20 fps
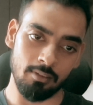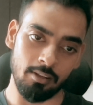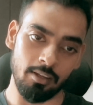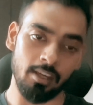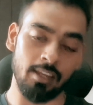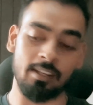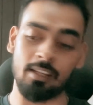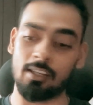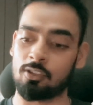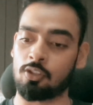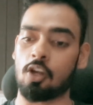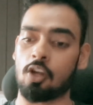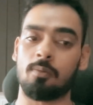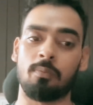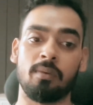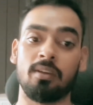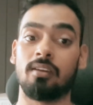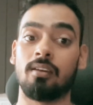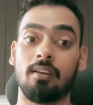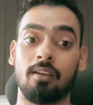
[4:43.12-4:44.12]
It does not
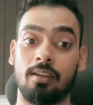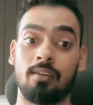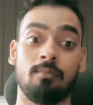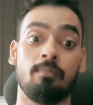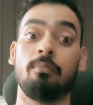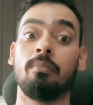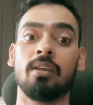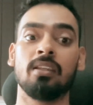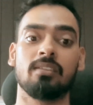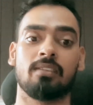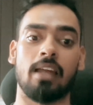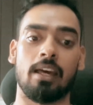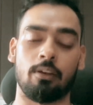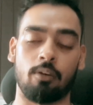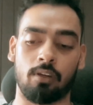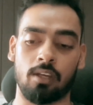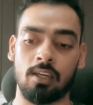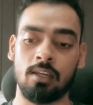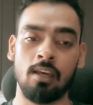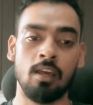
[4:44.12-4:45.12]
mean, it means that,
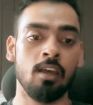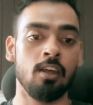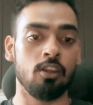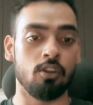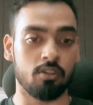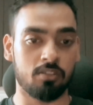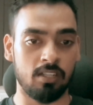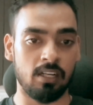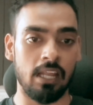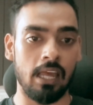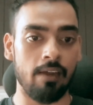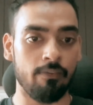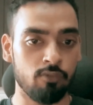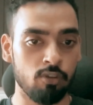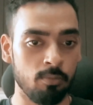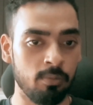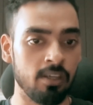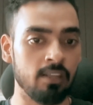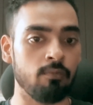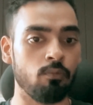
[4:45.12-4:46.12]
okay, you still have
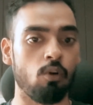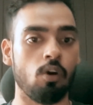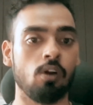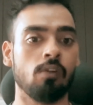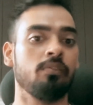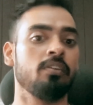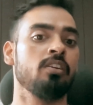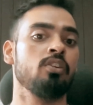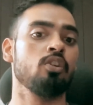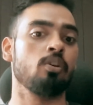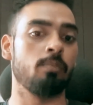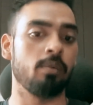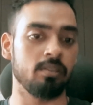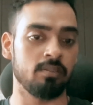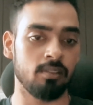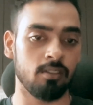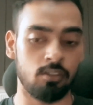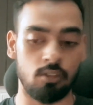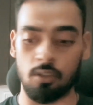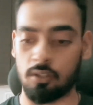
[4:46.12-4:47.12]
to be involved in your
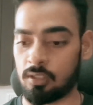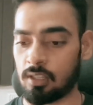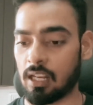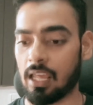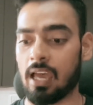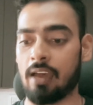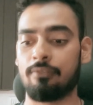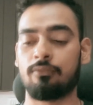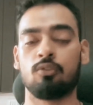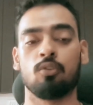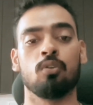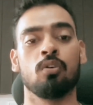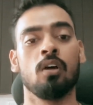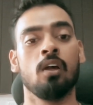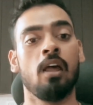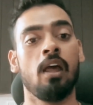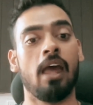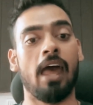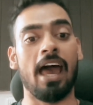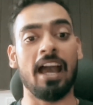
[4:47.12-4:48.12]
business, you still have to
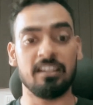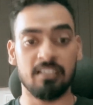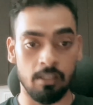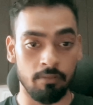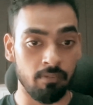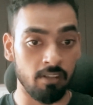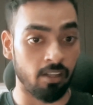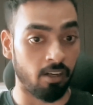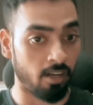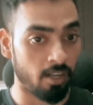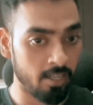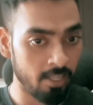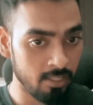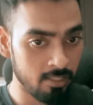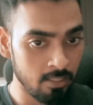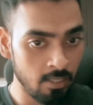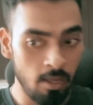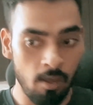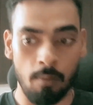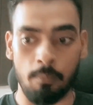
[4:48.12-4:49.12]
actively run it,
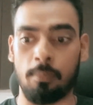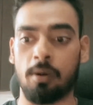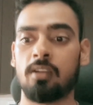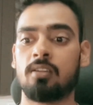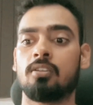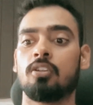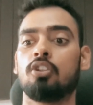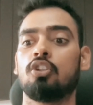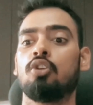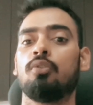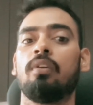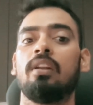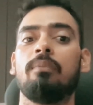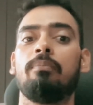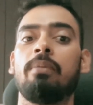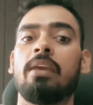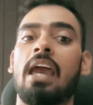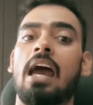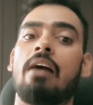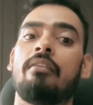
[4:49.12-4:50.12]
but you will
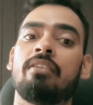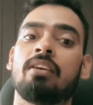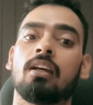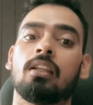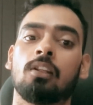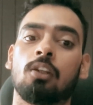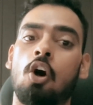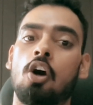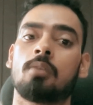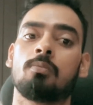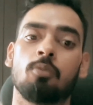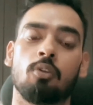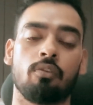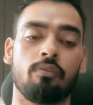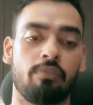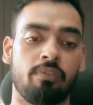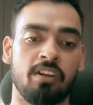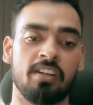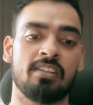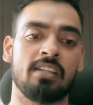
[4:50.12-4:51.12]
be having a lot more
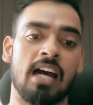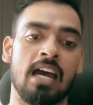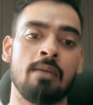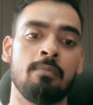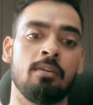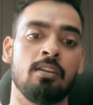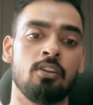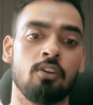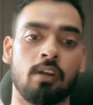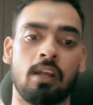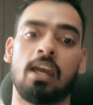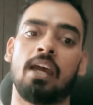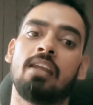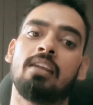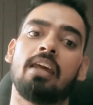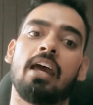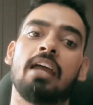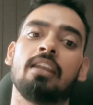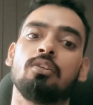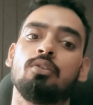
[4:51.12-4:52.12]
free time in your
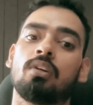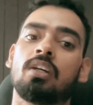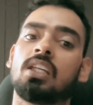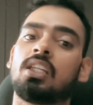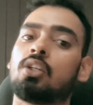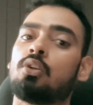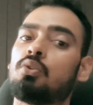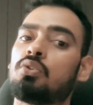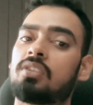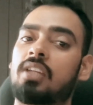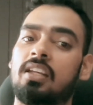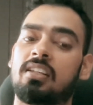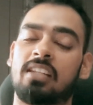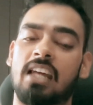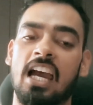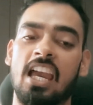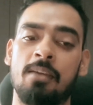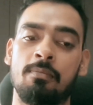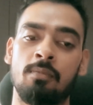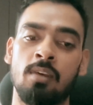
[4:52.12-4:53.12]
hand, and you can use that
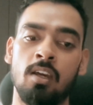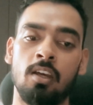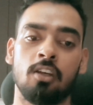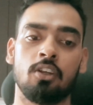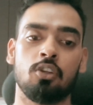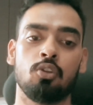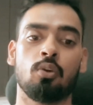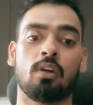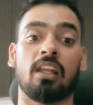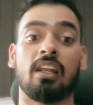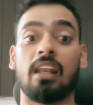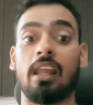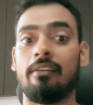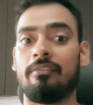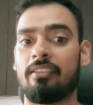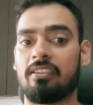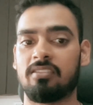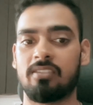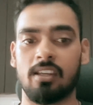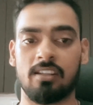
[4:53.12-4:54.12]
time, you can
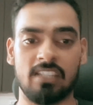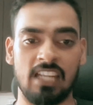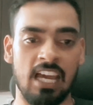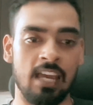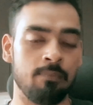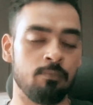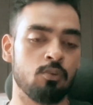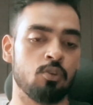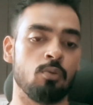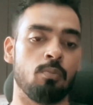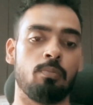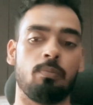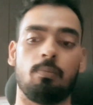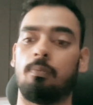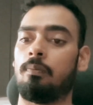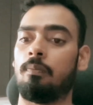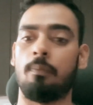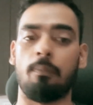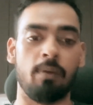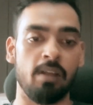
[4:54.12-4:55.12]
leverage that time to
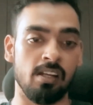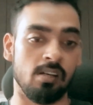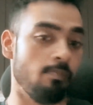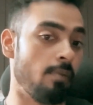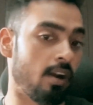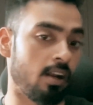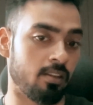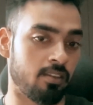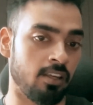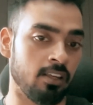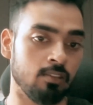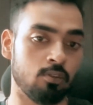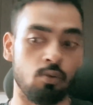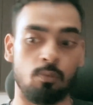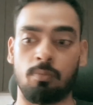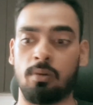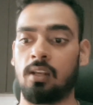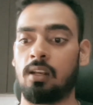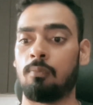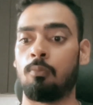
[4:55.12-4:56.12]
build better things, to
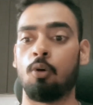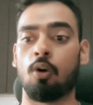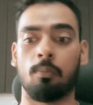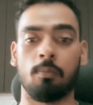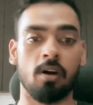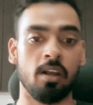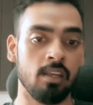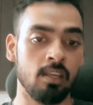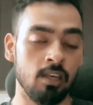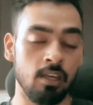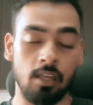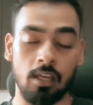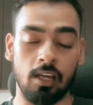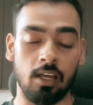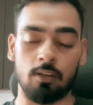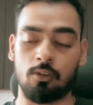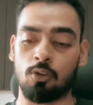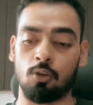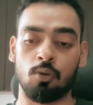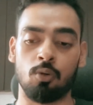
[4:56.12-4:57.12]
build more money,
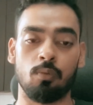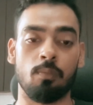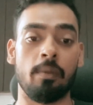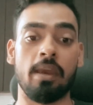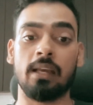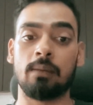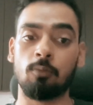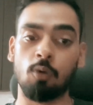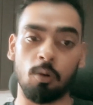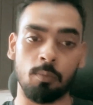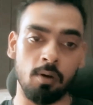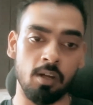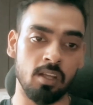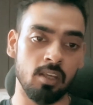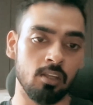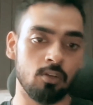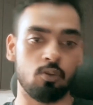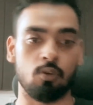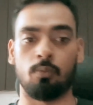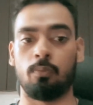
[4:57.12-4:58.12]
to make more
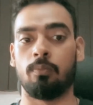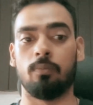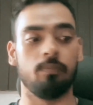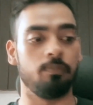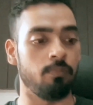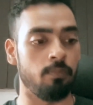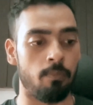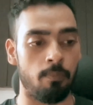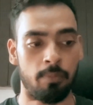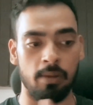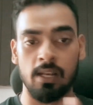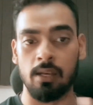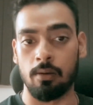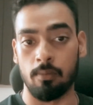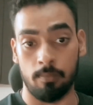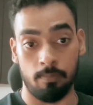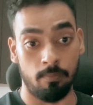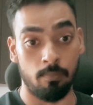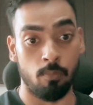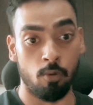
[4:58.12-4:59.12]
money, to
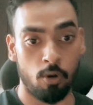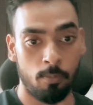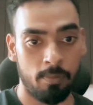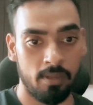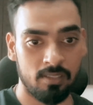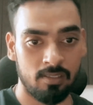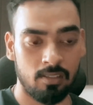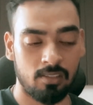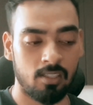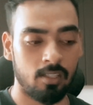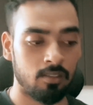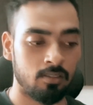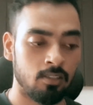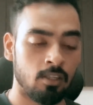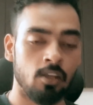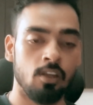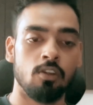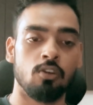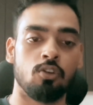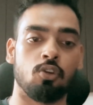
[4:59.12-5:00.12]
build more businesses,
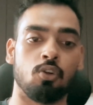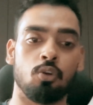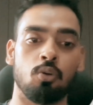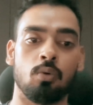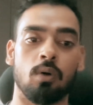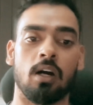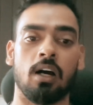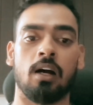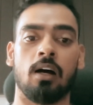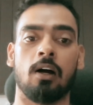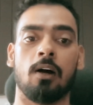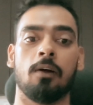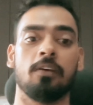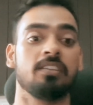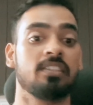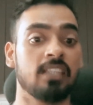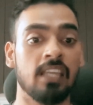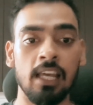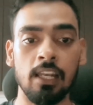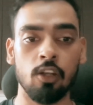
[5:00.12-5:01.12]
to
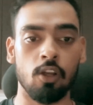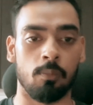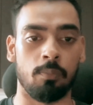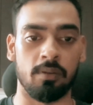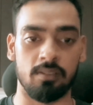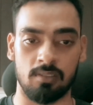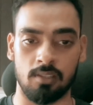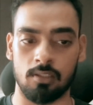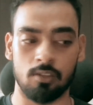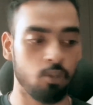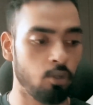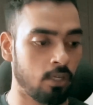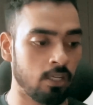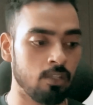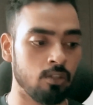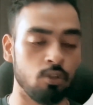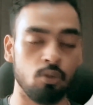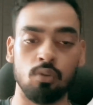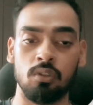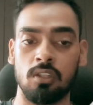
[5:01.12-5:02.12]
scale your business. You
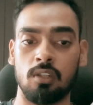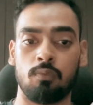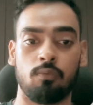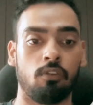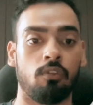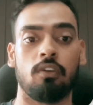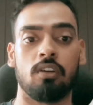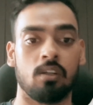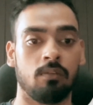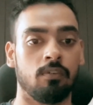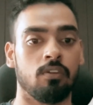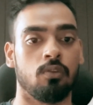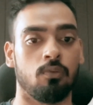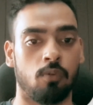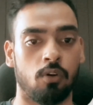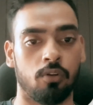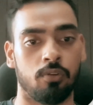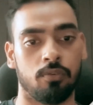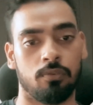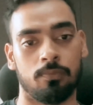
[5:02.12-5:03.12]
can use it for whatever you
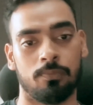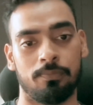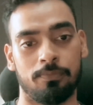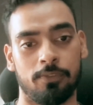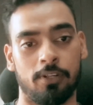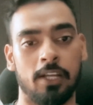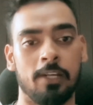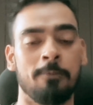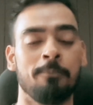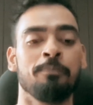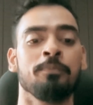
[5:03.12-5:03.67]
want, right?